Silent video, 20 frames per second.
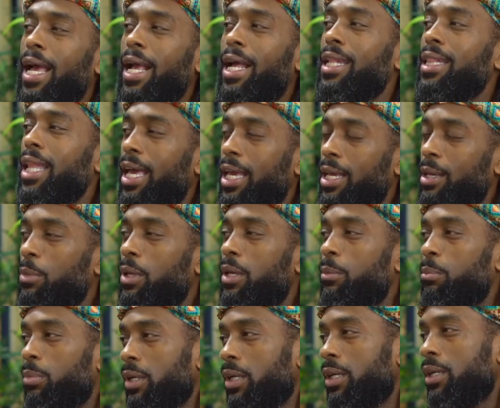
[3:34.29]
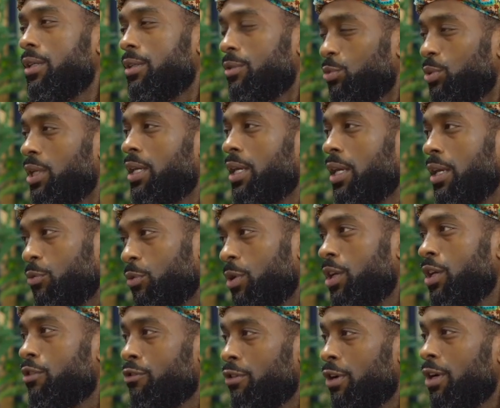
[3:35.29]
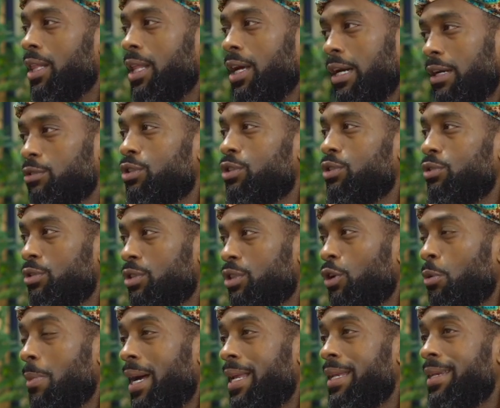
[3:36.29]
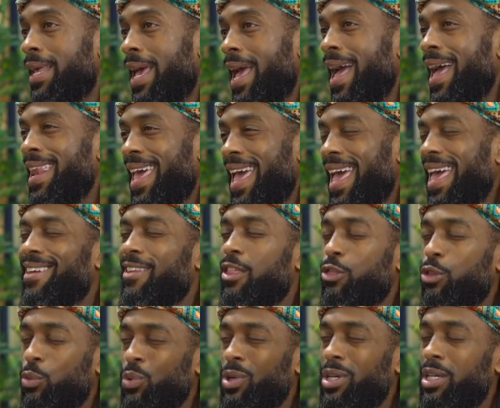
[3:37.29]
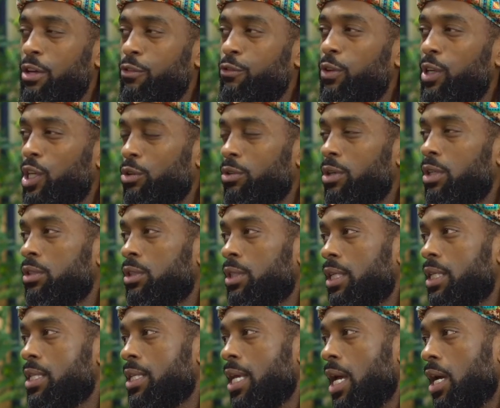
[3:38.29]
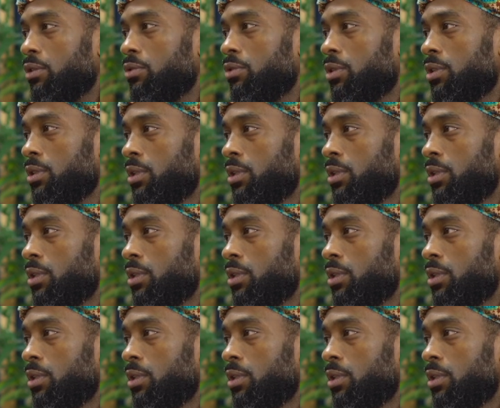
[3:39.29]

that claim it, but we grill out too. So my dad had 3 different grills at his house.